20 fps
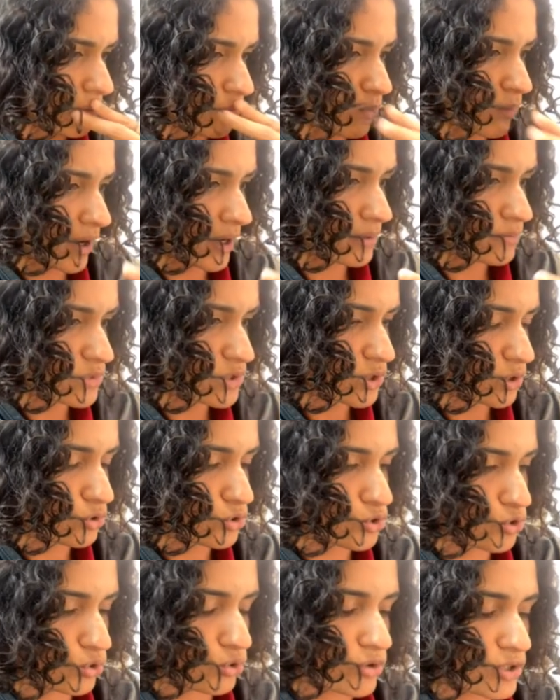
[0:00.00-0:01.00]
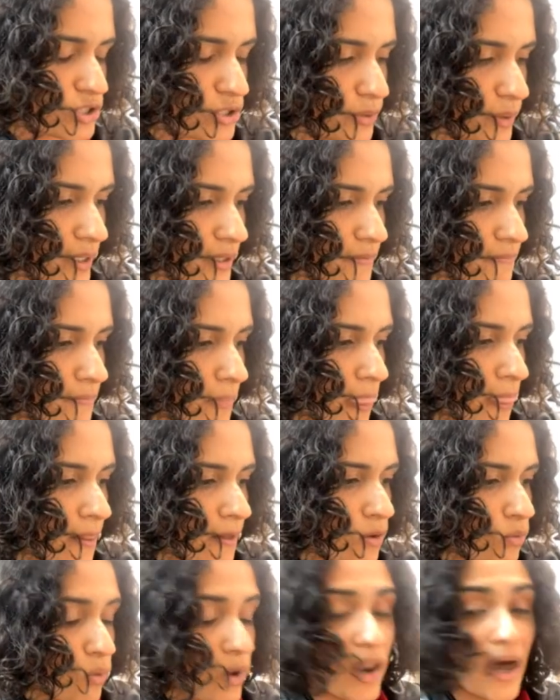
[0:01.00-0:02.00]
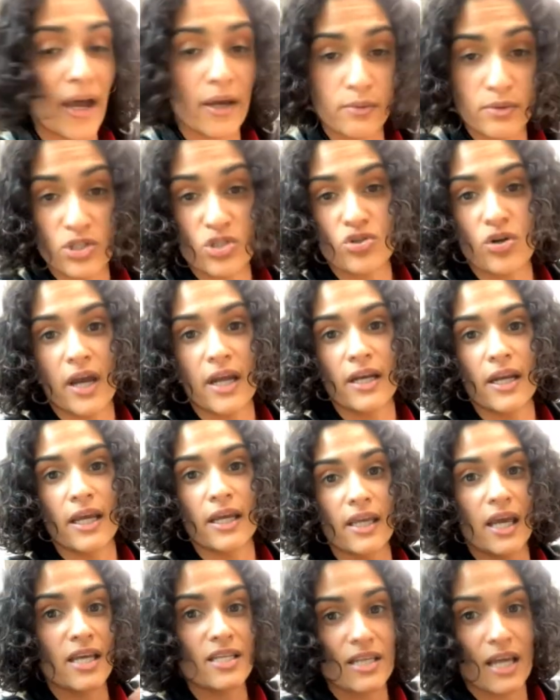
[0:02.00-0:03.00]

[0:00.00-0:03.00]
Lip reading: and why I'm so drawn to it. When I was training, yes,